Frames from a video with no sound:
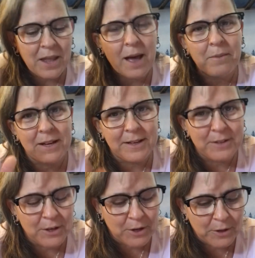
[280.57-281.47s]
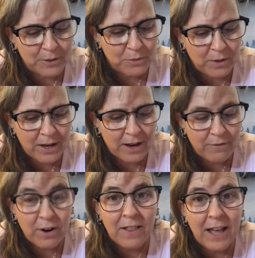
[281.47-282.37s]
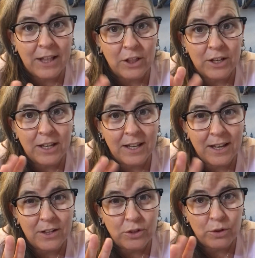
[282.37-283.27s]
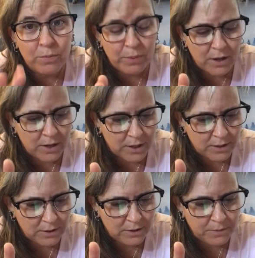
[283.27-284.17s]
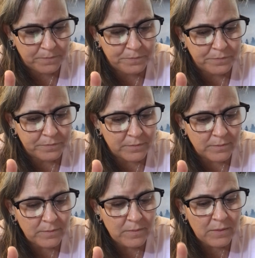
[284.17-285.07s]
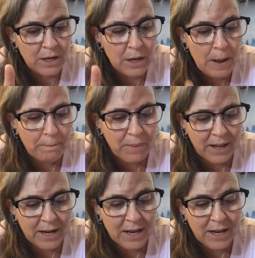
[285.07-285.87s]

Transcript: I mean, you know, it's whatever. I like looking into ponds. But,